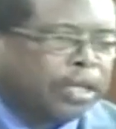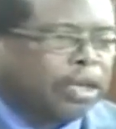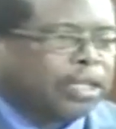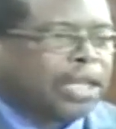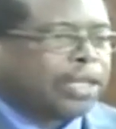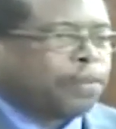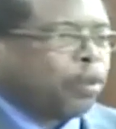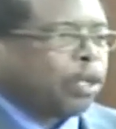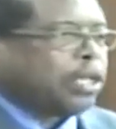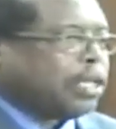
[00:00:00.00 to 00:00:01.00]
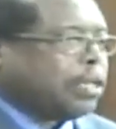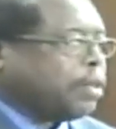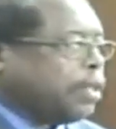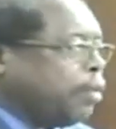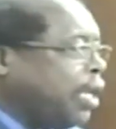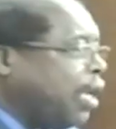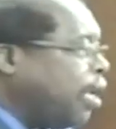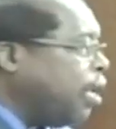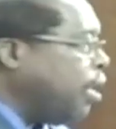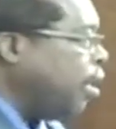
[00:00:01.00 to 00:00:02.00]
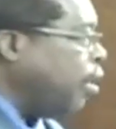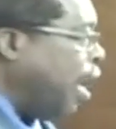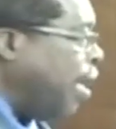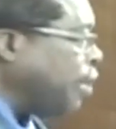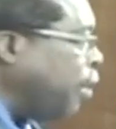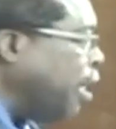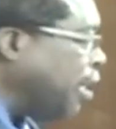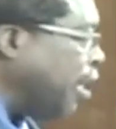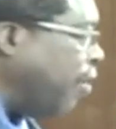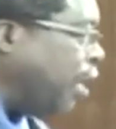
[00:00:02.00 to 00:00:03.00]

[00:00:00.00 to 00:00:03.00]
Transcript: Just as Portia Simpson Miller, as Minister of